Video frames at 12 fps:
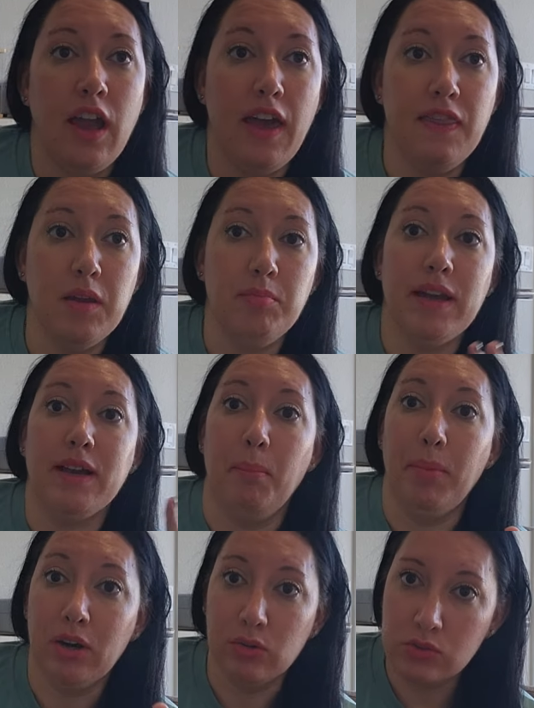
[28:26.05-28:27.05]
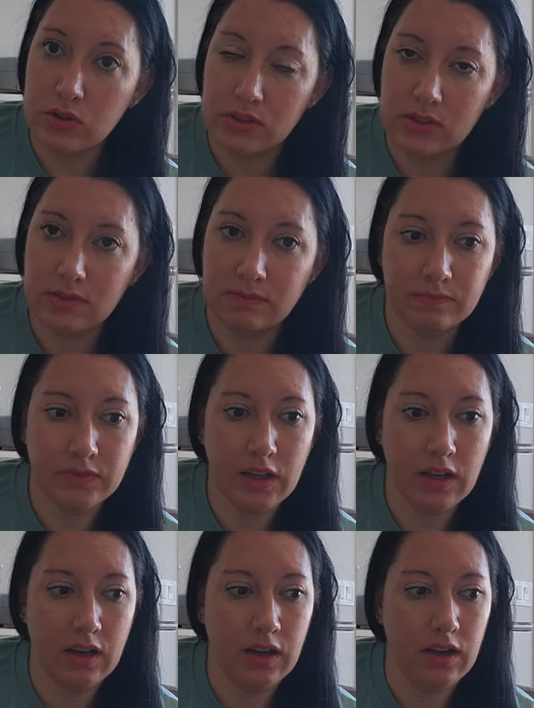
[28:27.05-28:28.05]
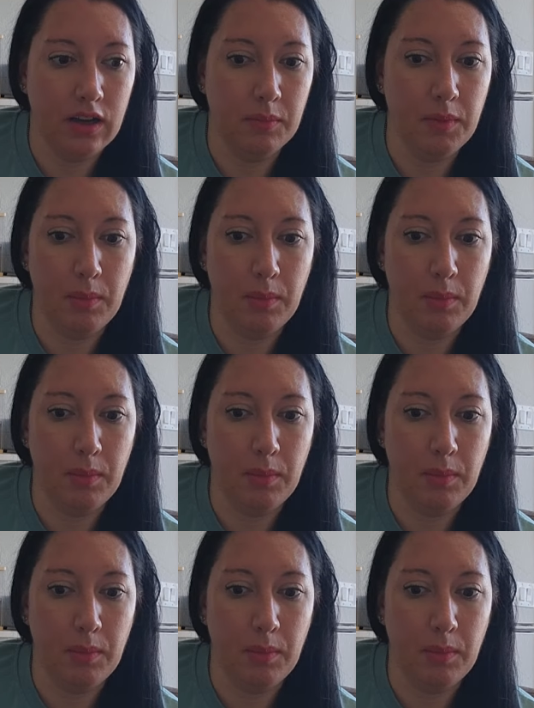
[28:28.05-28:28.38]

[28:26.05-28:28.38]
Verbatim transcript: and then make a post um,